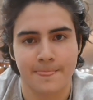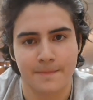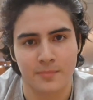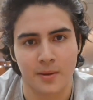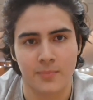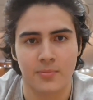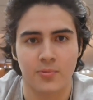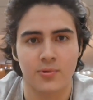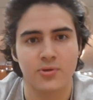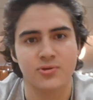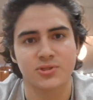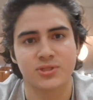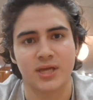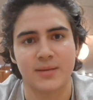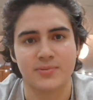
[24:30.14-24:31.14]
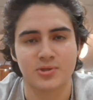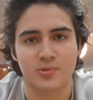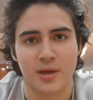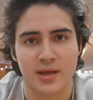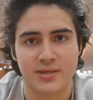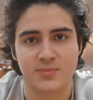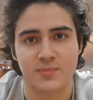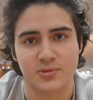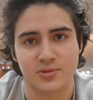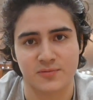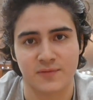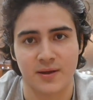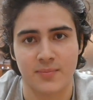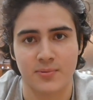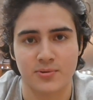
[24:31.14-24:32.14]
Remember, we use type 2X muscle
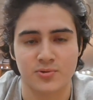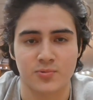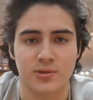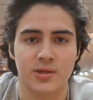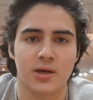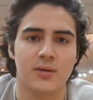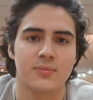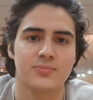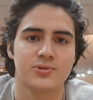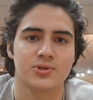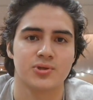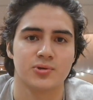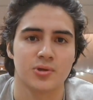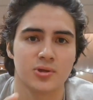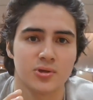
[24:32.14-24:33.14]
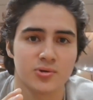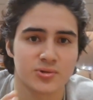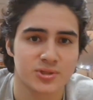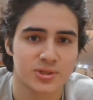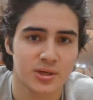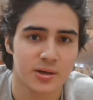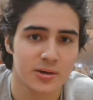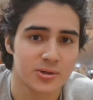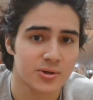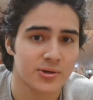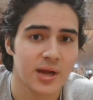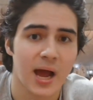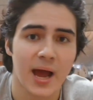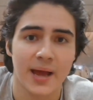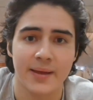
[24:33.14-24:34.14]
fibers when it comes to used during
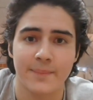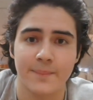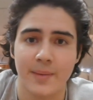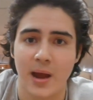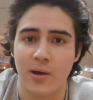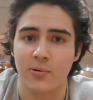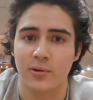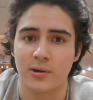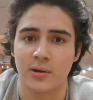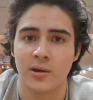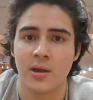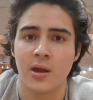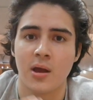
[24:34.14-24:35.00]
high power